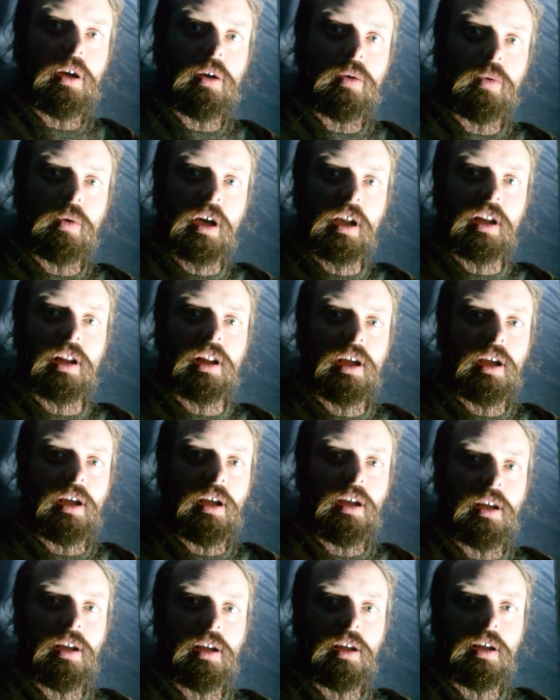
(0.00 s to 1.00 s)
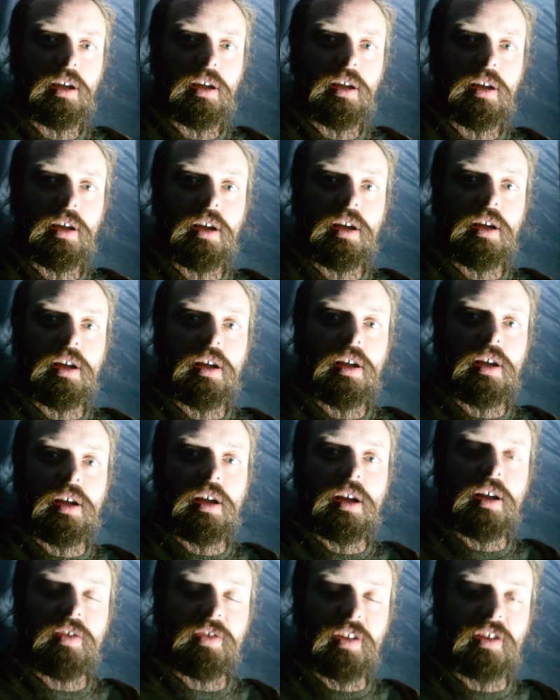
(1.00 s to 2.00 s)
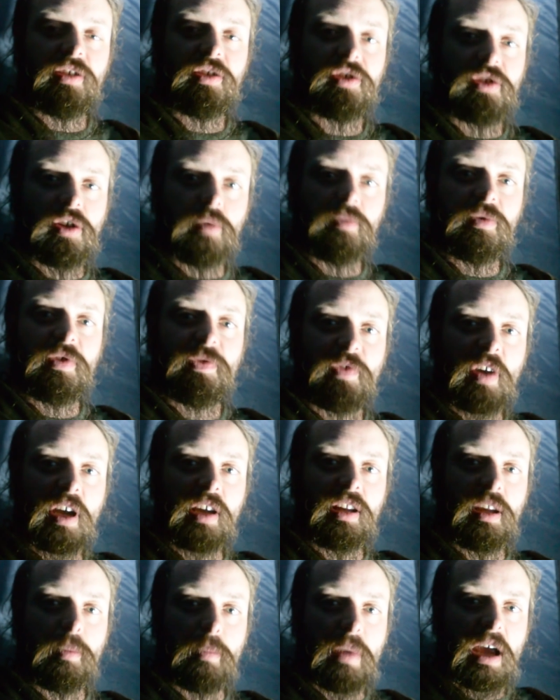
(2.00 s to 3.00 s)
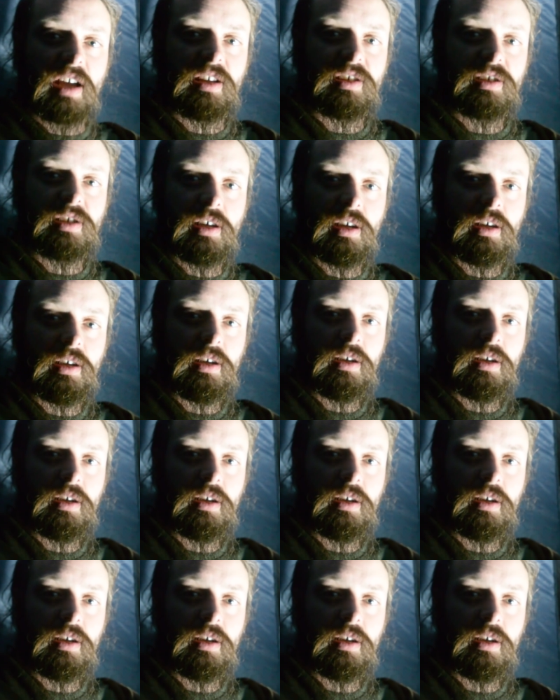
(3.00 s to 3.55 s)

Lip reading: Well, I think the storms have finally passed.